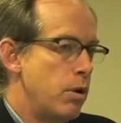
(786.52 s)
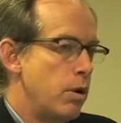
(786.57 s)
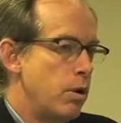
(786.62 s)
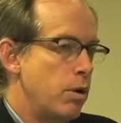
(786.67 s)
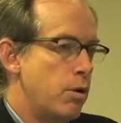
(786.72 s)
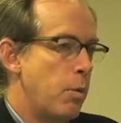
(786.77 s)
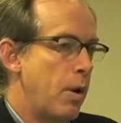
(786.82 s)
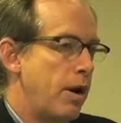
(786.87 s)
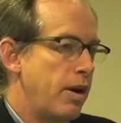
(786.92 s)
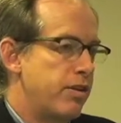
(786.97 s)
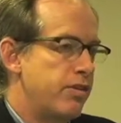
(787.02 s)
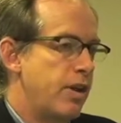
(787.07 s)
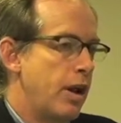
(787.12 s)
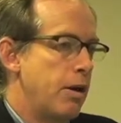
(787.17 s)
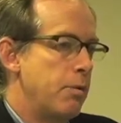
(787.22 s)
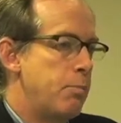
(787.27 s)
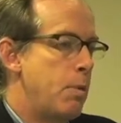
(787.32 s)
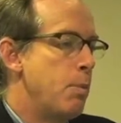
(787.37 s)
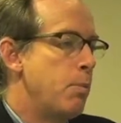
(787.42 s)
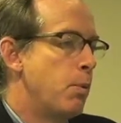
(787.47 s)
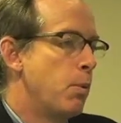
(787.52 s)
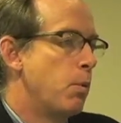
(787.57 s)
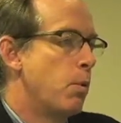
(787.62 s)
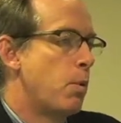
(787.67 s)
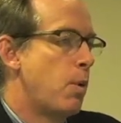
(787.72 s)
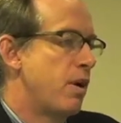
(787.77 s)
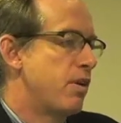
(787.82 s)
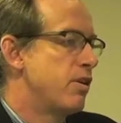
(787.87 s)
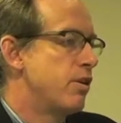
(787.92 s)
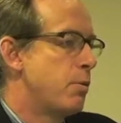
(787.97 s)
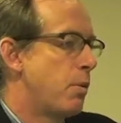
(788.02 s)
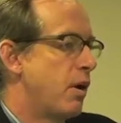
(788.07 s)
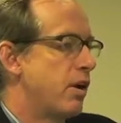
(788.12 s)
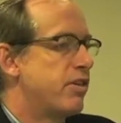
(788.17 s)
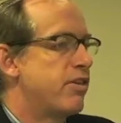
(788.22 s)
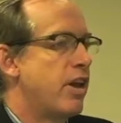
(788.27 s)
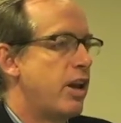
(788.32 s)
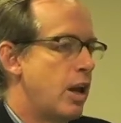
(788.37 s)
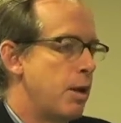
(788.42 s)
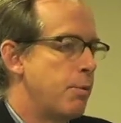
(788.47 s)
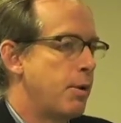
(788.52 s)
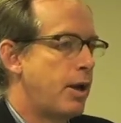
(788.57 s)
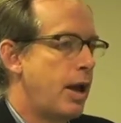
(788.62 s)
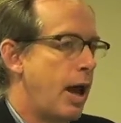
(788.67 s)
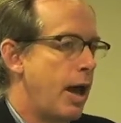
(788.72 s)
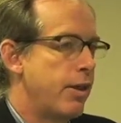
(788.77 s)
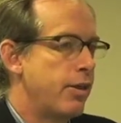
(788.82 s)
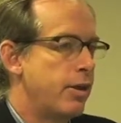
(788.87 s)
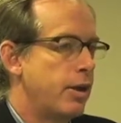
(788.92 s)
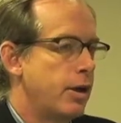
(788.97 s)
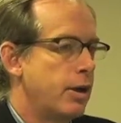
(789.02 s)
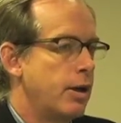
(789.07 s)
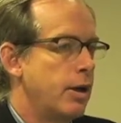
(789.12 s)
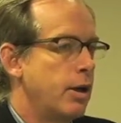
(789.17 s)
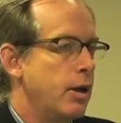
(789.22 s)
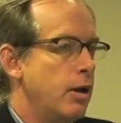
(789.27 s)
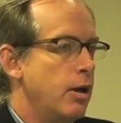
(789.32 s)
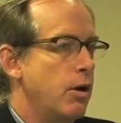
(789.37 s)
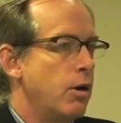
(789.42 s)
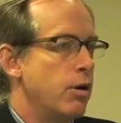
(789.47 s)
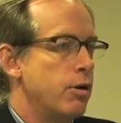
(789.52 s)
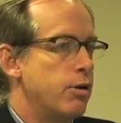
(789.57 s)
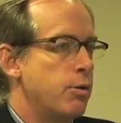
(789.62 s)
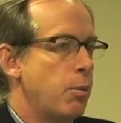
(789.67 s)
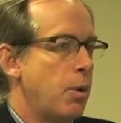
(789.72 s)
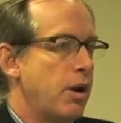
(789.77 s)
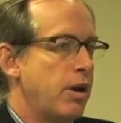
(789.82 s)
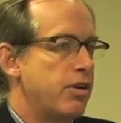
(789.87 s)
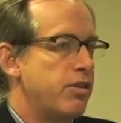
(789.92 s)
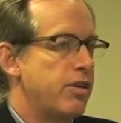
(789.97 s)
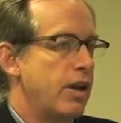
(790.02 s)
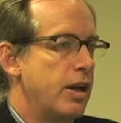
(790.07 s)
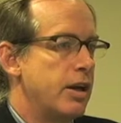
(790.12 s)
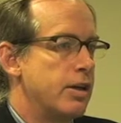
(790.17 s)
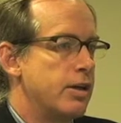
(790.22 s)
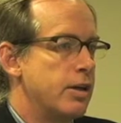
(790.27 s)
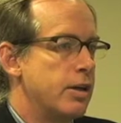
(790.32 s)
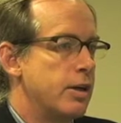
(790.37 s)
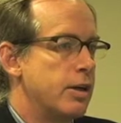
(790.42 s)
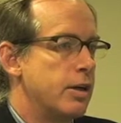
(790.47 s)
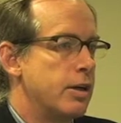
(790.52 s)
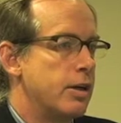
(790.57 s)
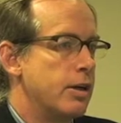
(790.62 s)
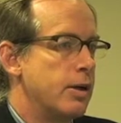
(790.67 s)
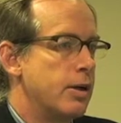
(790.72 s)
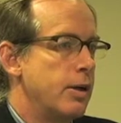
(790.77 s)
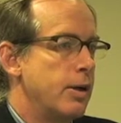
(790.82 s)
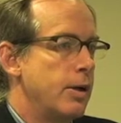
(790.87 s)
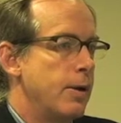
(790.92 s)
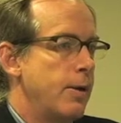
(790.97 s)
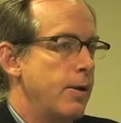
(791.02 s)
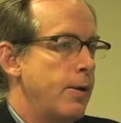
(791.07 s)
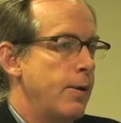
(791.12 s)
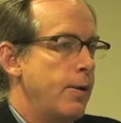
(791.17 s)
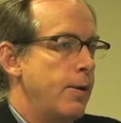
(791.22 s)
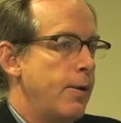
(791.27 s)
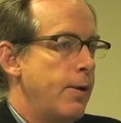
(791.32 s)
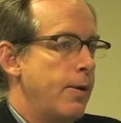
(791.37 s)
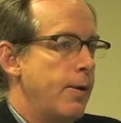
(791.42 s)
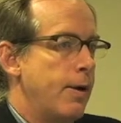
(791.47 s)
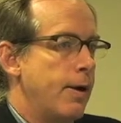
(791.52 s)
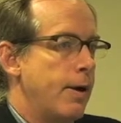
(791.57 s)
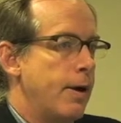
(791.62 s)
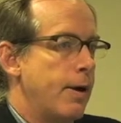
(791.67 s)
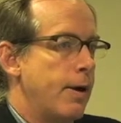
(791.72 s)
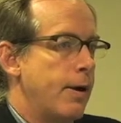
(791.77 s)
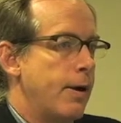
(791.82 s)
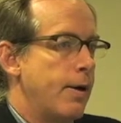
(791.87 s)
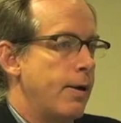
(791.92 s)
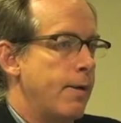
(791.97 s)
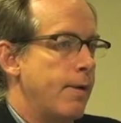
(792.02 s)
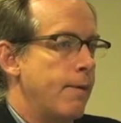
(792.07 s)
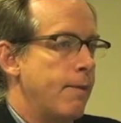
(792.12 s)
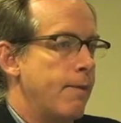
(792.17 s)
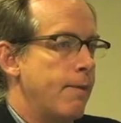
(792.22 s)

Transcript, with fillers: to what extent, people will question to what extent I'm a Catholic, or to what extent uh, uh